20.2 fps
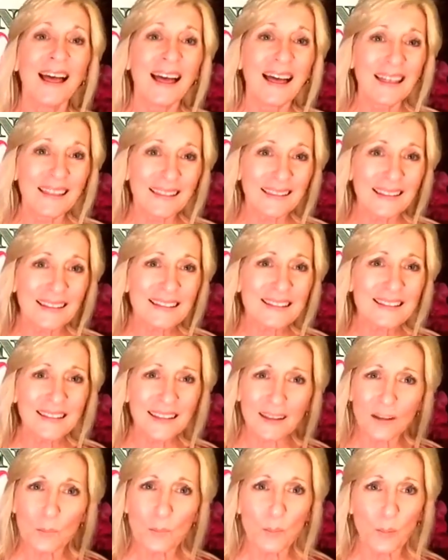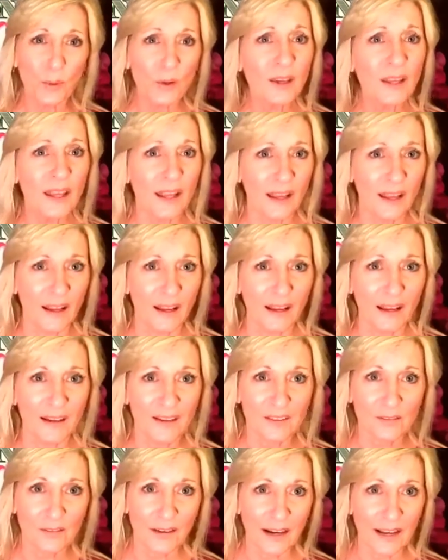at least get a booking,
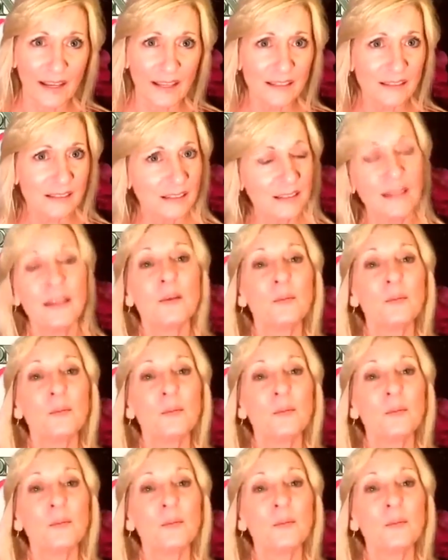right?